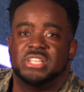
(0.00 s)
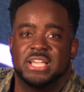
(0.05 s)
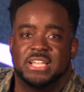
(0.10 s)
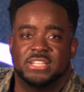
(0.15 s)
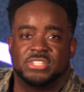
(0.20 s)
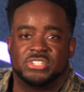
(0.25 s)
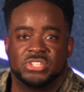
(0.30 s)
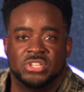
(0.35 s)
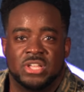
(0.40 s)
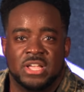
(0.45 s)

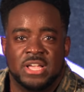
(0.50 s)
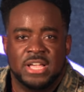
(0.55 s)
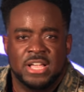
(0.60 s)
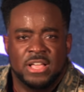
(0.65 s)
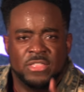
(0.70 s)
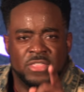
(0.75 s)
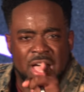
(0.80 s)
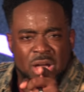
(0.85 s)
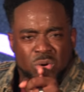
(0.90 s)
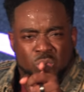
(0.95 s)
says,
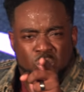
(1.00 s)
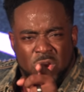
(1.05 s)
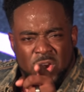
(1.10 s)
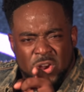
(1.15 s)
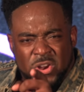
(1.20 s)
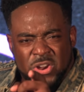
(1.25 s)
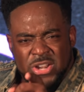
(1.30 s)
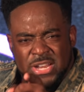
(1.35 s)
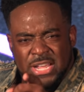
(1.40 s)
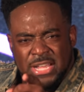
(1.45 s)
thy
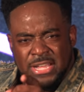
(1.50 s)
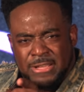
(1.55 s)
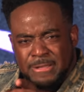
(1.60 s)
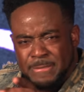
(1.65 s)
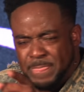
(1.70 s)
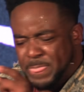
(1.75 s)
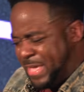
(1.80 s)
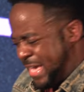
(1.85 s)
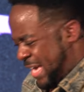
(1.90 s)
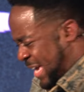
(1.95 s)
word
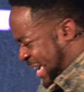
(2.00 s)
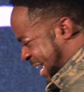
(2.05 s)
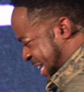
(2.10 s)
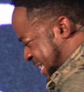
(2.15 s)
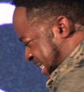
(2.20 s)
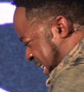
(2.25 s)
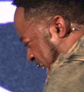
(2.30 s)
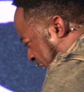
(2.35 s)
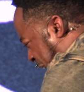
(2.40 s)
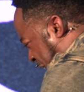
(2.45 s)

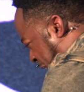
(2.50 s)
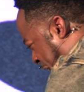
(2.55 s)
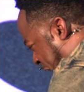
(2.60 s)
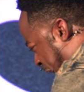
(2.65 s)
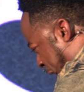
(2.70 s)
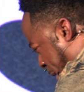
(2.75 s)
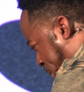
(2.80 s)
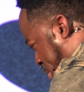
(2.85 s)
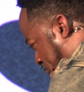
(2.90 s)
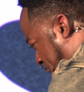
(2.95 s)
is a
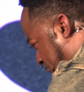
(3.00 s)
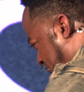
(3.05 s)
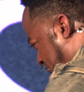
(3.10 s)
lamp